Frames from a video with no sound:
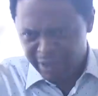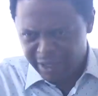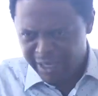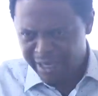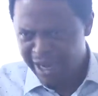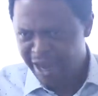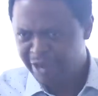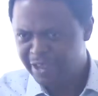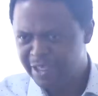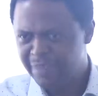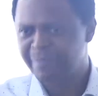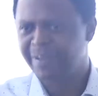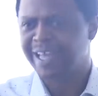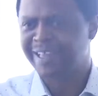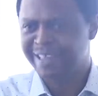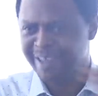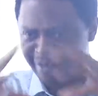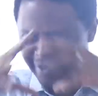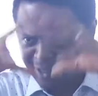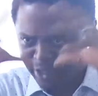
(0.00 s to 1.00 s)
in the narrative
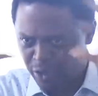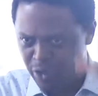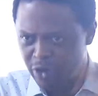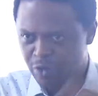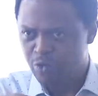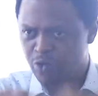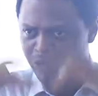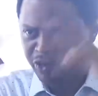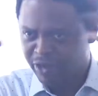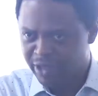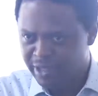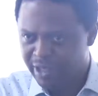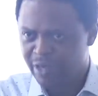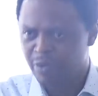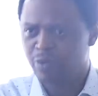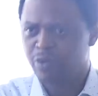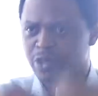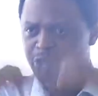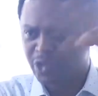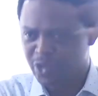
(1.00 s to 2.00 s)
that there is a God who created
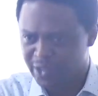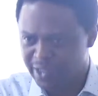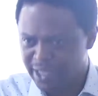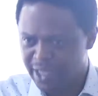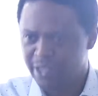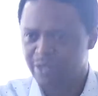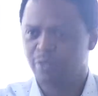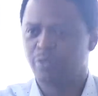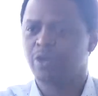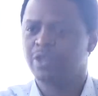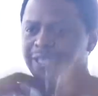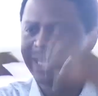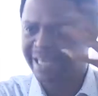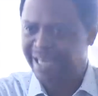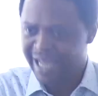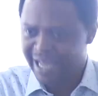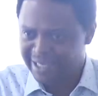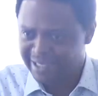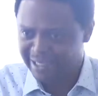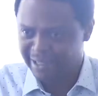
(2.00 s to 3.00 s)
the world, sustains the world, and
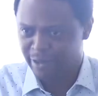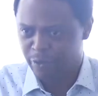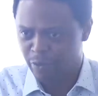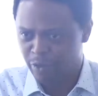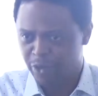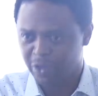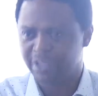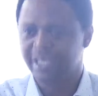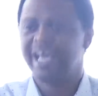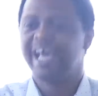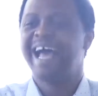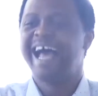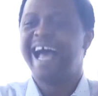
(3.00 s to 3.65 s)
he acts in the world,